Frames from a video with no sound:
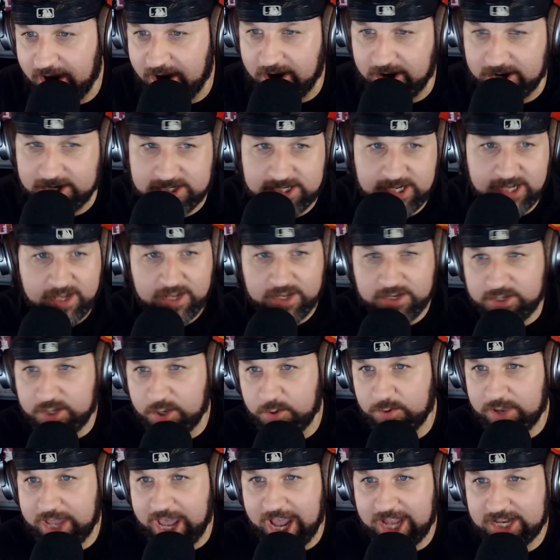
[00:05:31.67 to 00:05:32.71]
yards,
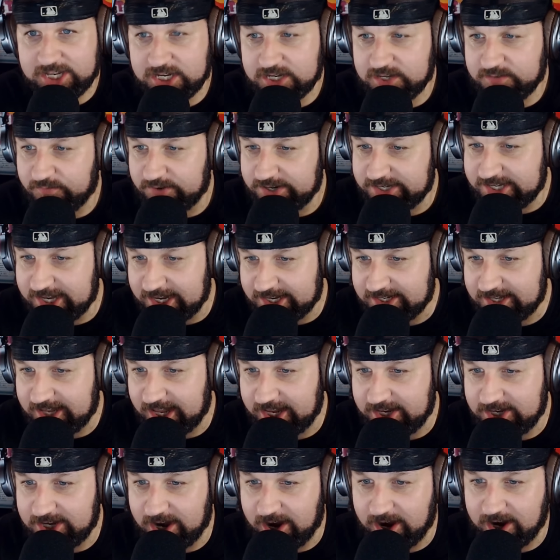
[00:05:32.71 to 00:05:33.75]
two catches for
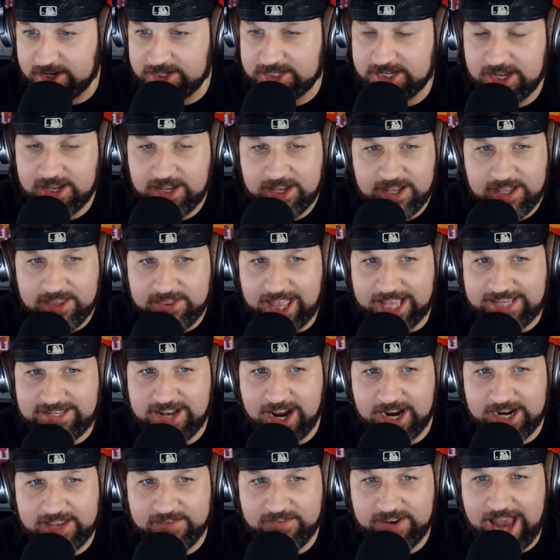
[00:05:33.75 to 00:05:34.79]
16 yards. That's
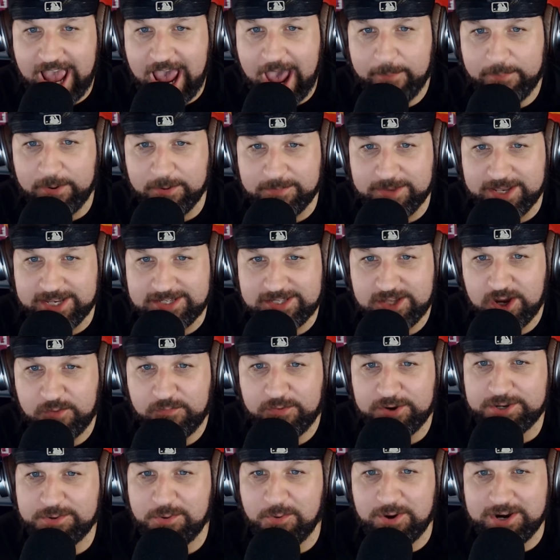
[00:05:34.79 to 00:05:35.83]
not even Applebee's. Two
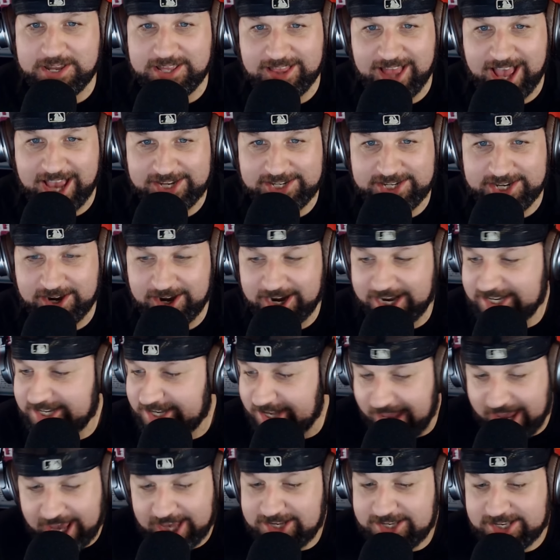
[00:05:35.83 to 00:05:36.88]
for twenty last year. He's
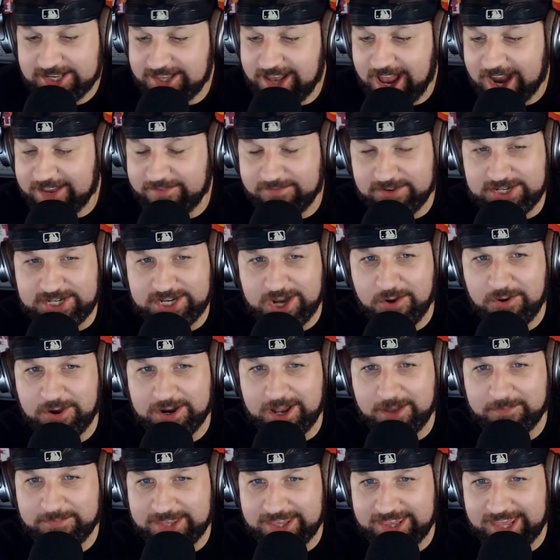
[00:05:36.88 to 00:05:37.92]
he's not even showing
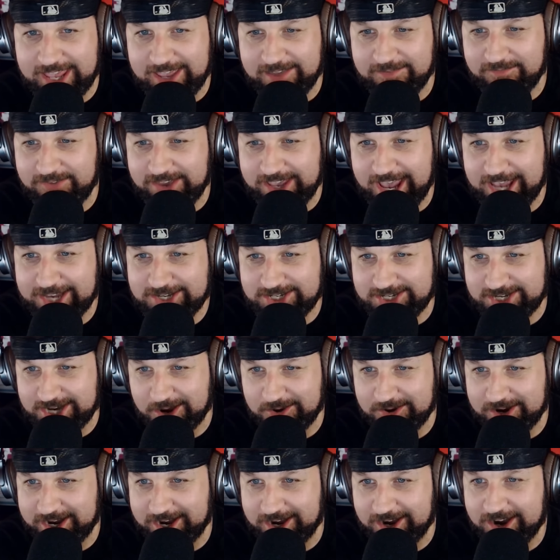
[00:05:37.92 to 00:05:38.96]
up to the MVS
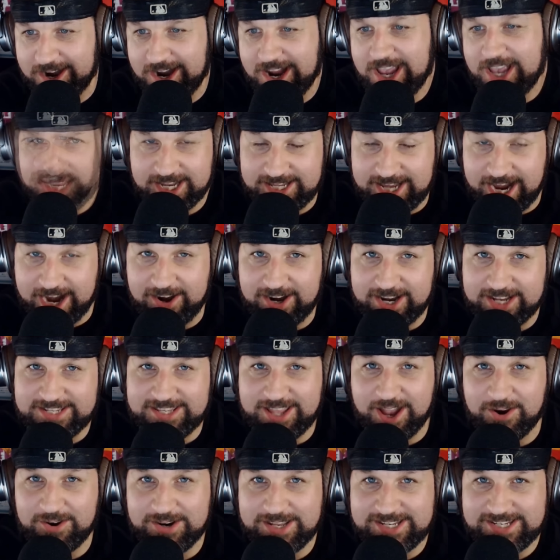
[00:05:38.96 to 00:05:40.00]
show here. Kadarius
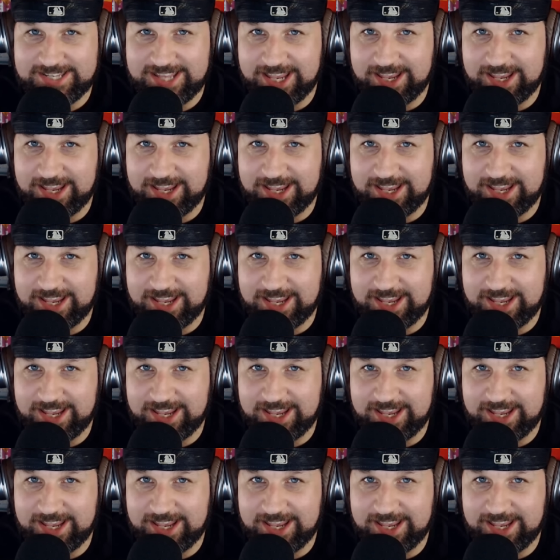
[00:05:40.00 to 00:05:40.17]
Toney,